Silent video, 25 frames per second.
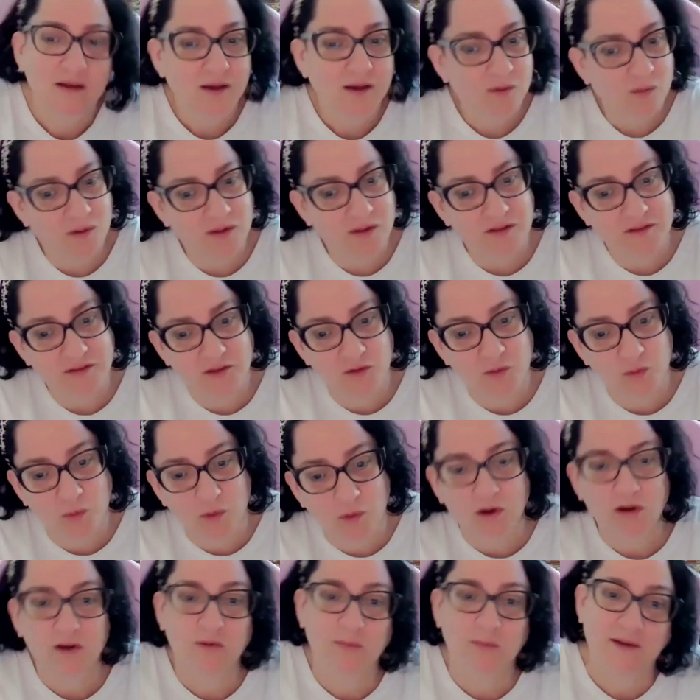Well, you
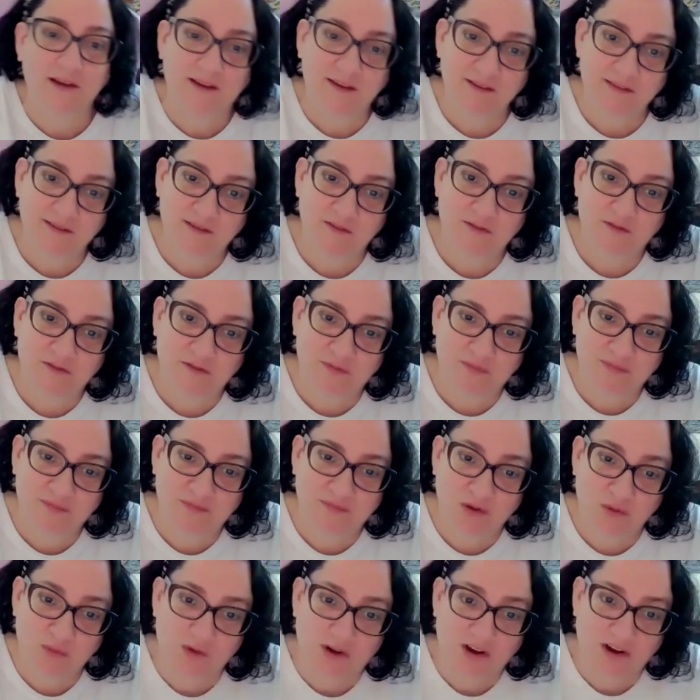were because of
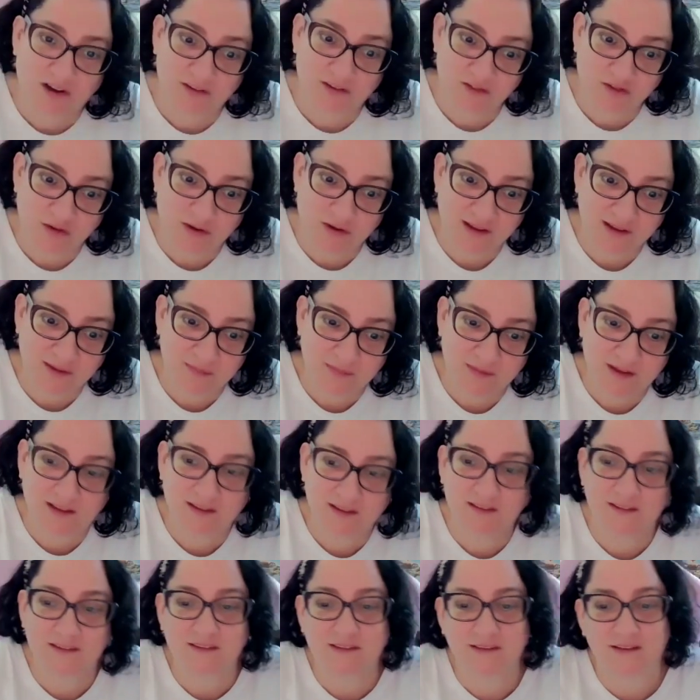the wrong
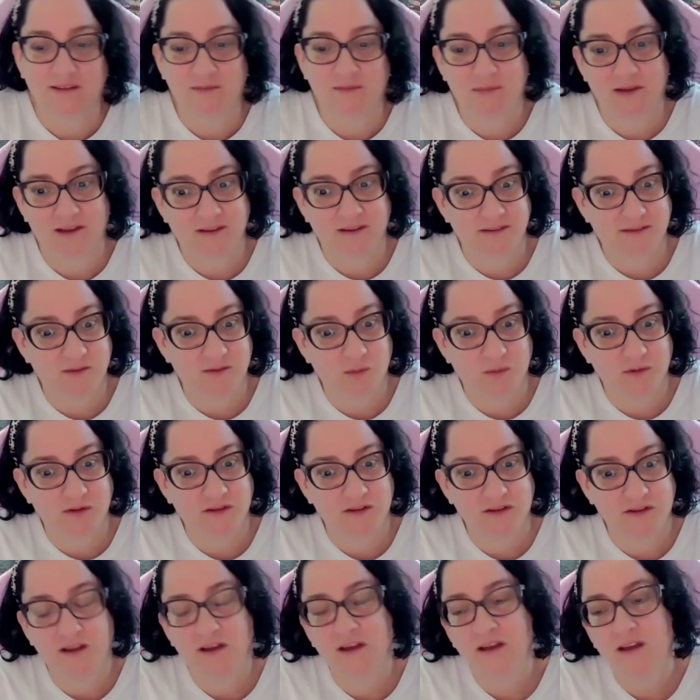treatments and because you were
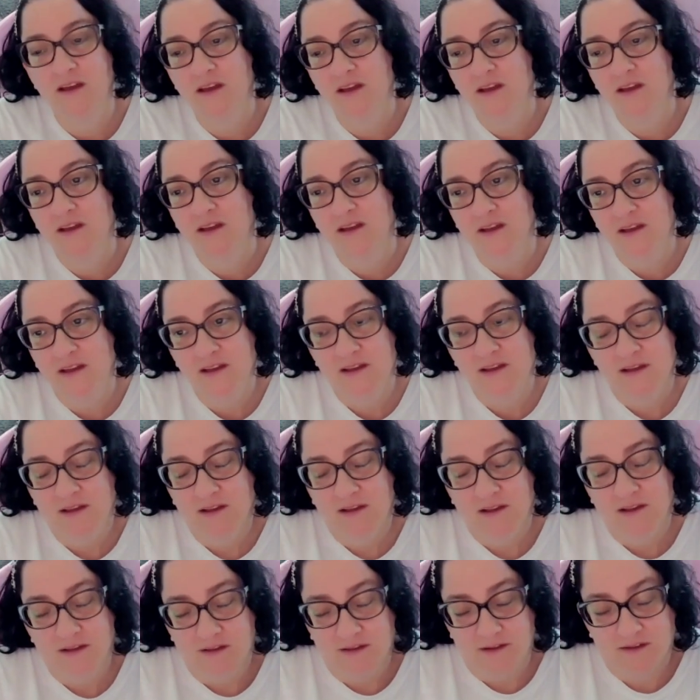in
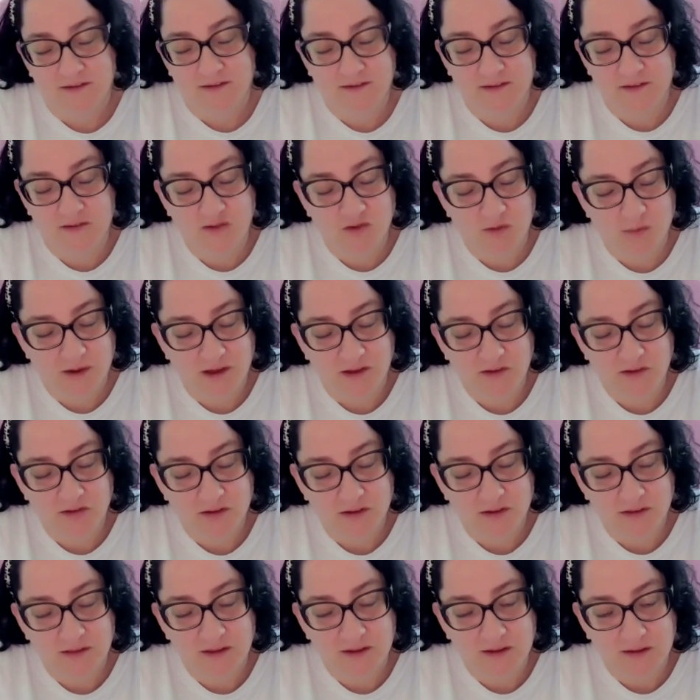a
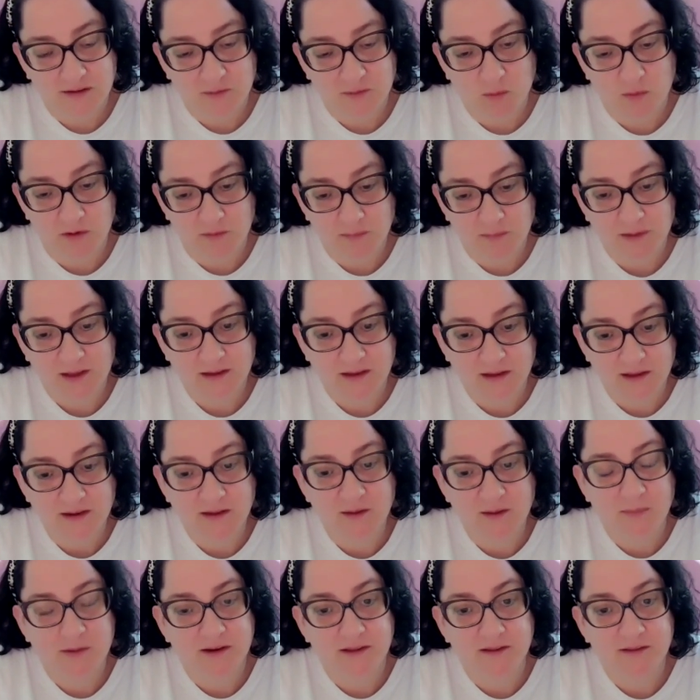situation that would make
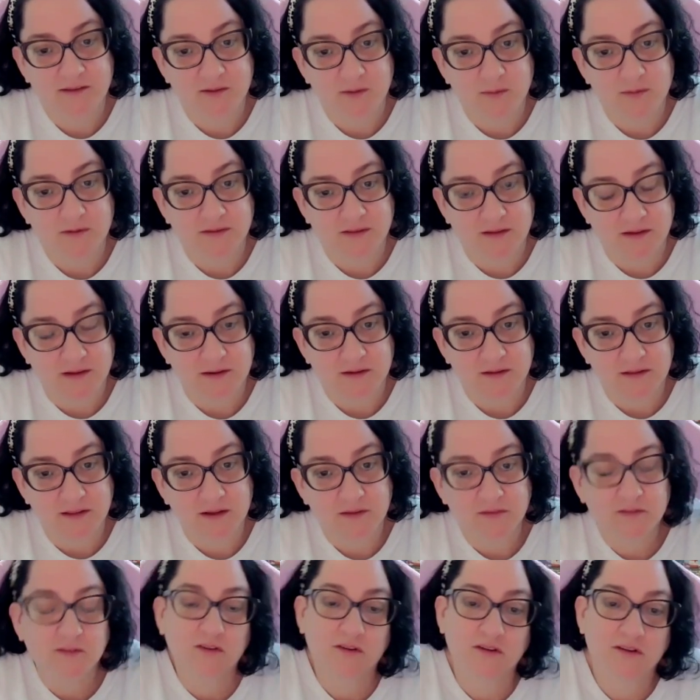anybody suicidal
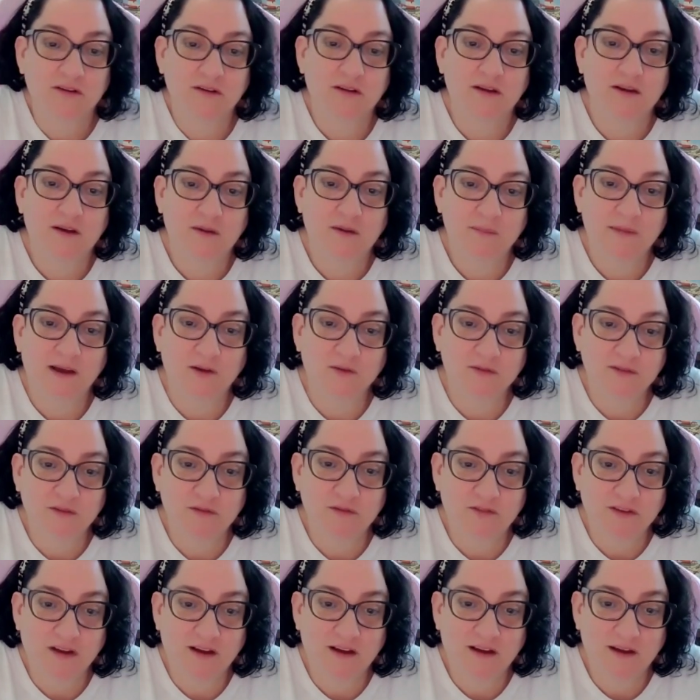after an amount of
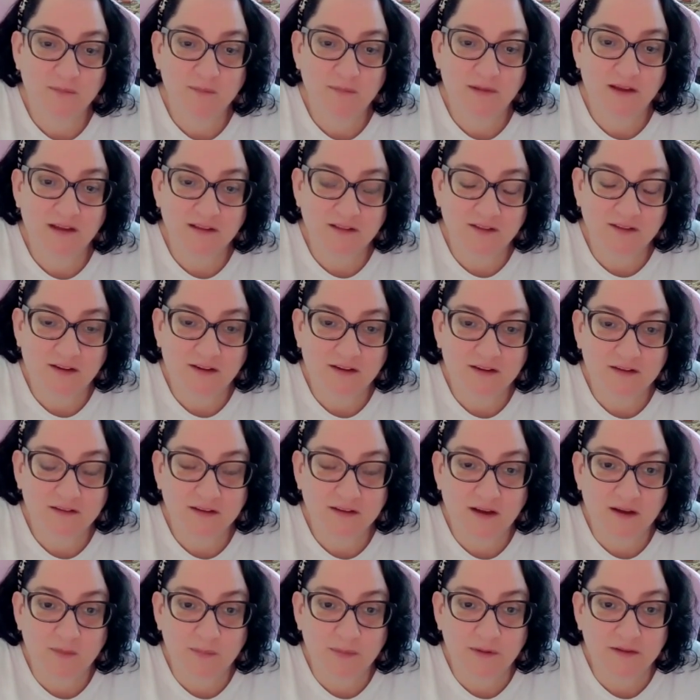time being locked
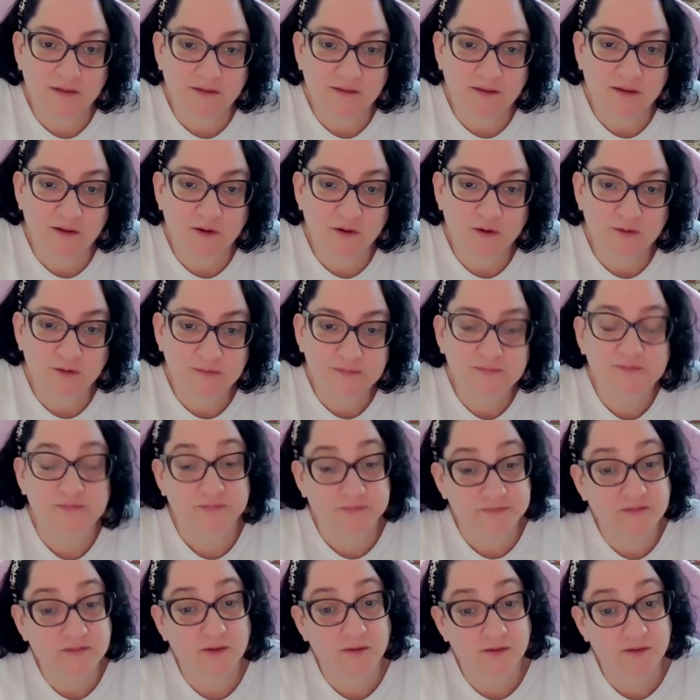up. So
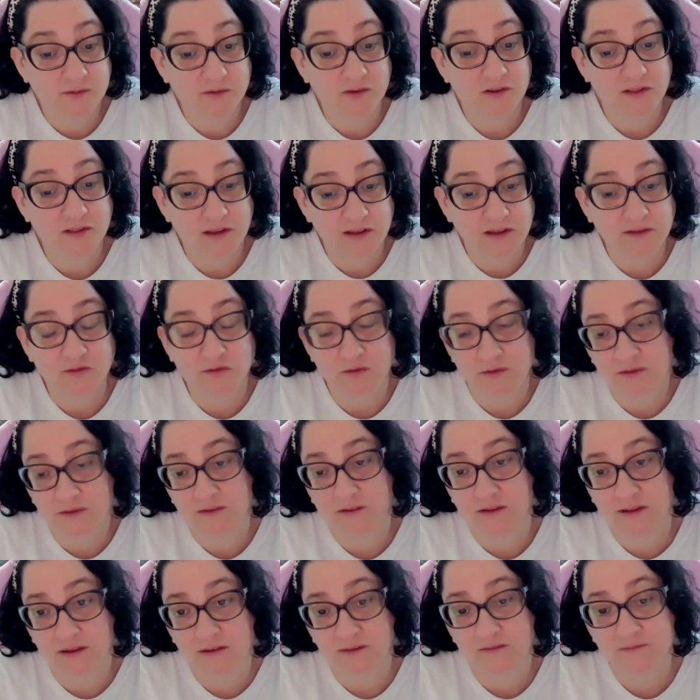it was really
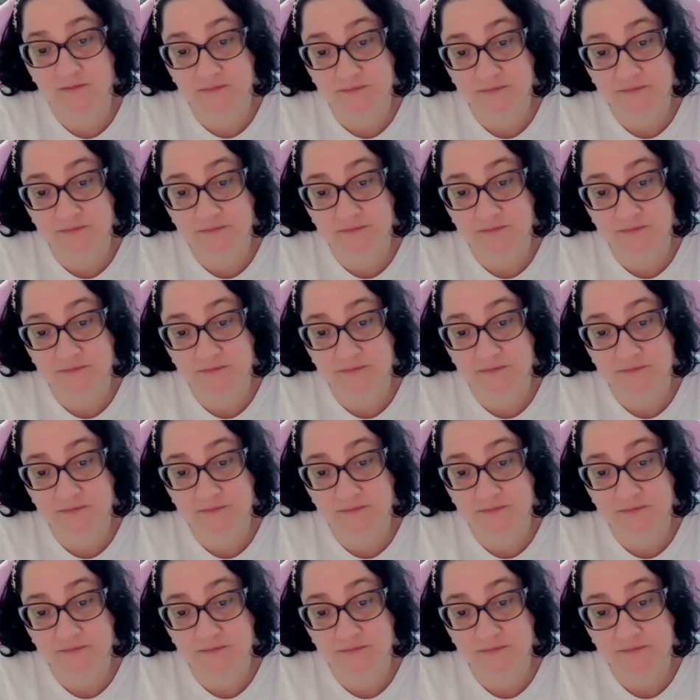interesting.